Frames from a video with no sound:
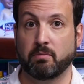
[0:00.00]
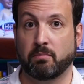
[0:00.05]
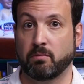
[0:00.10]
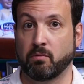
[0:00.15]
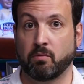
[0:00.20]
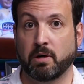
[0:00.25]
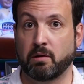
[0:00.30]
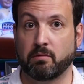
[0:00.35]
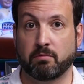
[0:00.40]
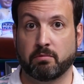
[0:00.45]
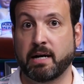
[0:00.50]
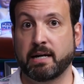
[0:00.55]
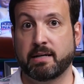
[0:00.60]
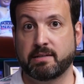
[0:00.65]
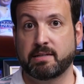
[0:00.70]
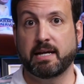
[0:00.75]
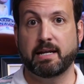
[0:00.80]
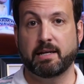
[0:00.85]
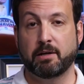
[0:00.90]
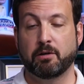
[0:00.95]
what Ryan
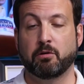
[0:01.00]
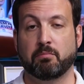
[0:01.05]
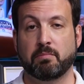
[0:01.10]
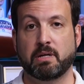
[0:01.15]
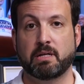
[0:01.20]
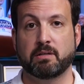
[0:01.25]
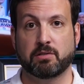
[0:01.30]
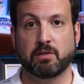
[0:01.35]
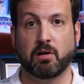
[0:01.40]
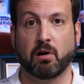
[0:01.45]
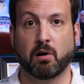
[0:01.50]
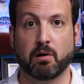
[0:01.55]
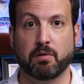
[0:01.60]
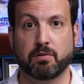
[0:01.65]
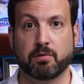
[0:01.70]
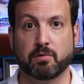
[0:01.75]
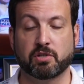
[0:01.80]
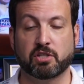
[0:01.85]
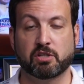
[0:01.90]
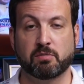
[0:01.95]
Tannehill meant to
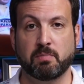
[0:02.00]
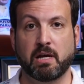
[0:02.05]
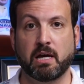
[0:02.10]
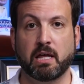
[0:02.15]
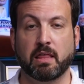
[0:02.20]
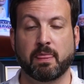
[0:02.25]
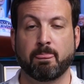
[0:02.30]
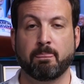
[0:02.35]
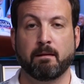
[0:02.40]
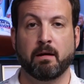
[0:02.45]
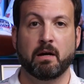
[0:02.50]
Arthur Smith.